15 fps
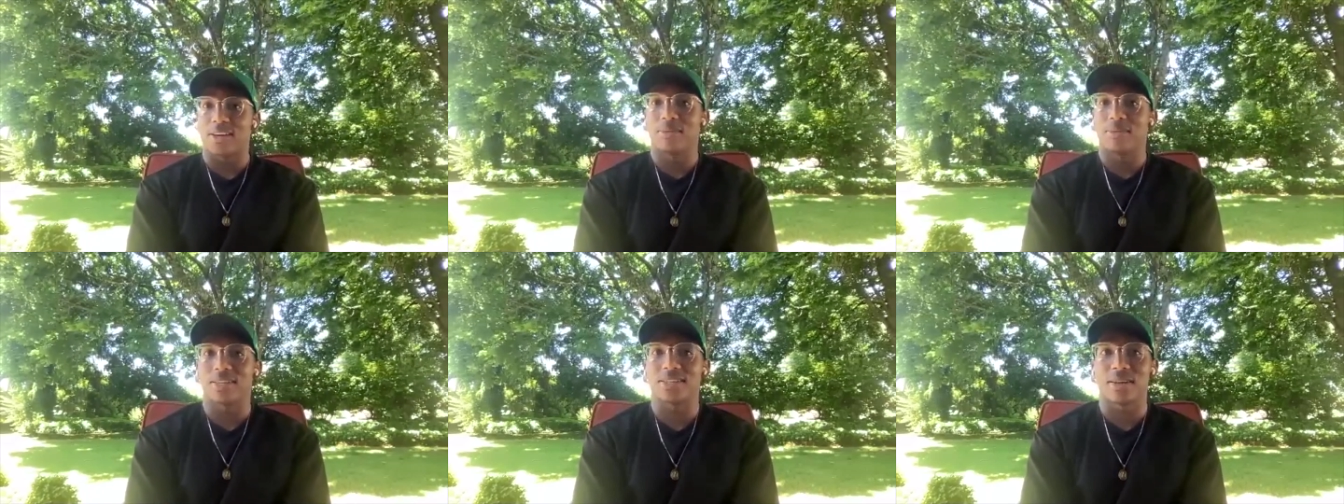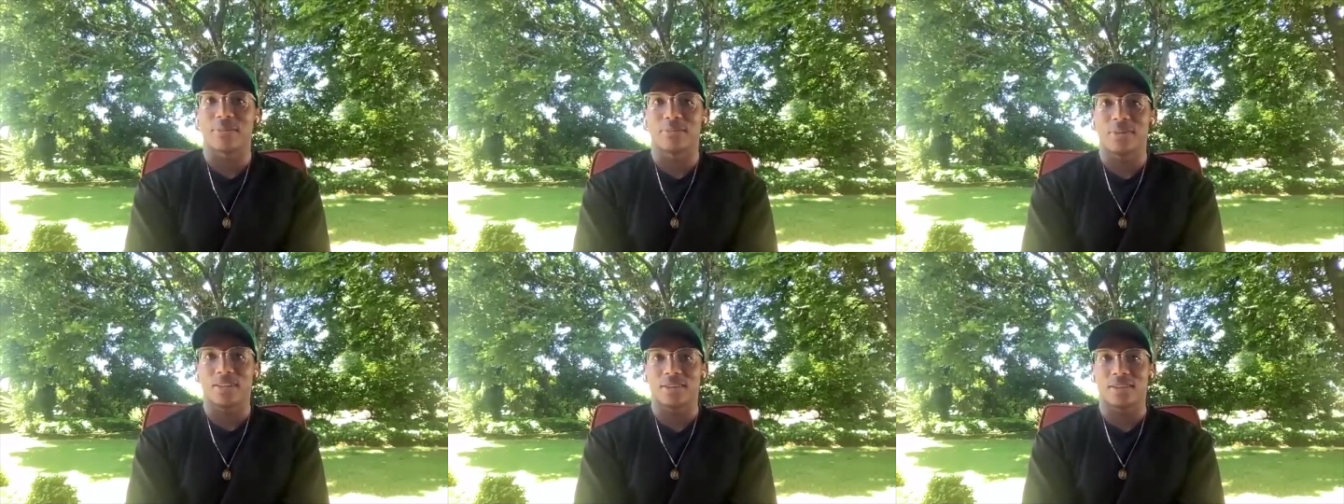
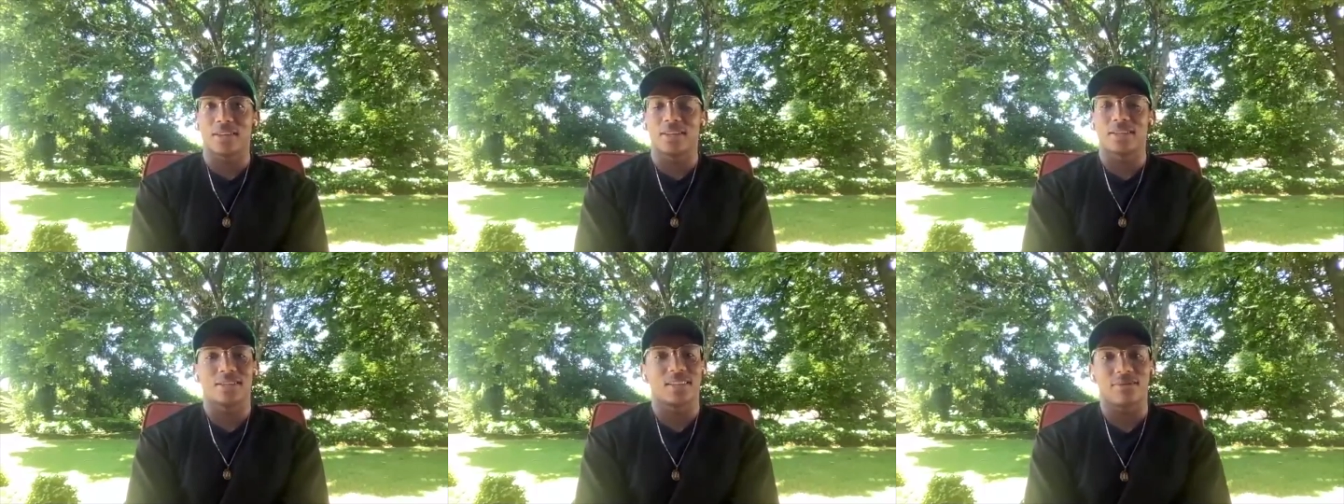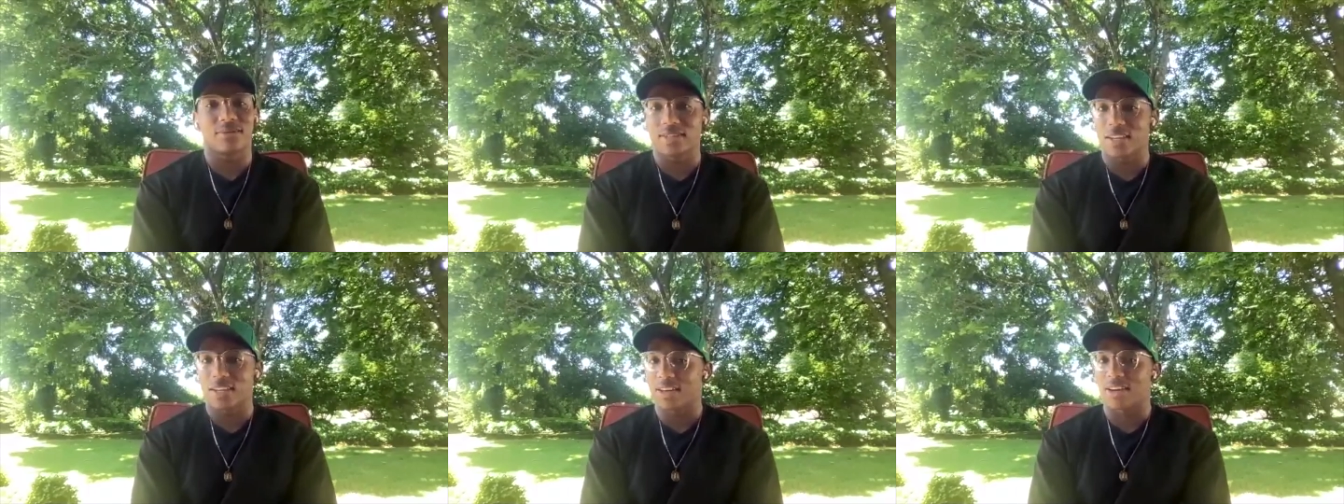accepting things and even
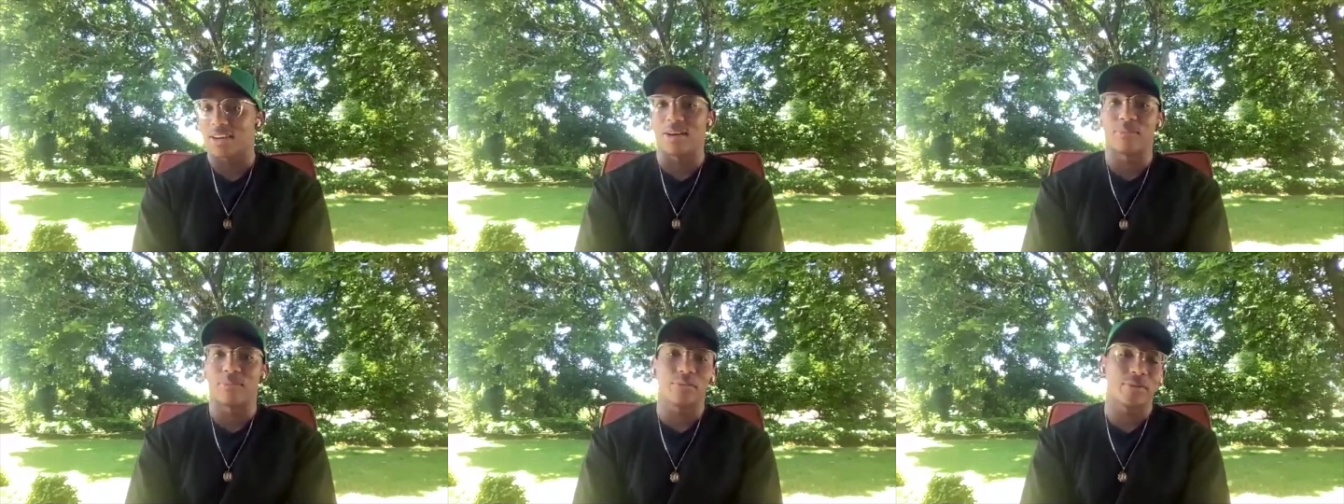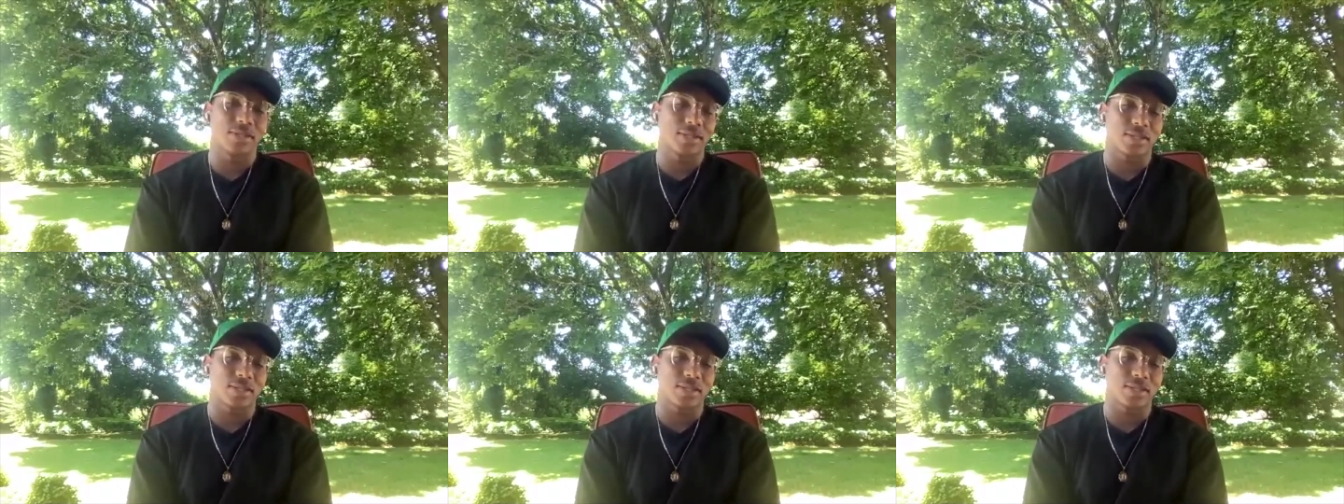taking compliments,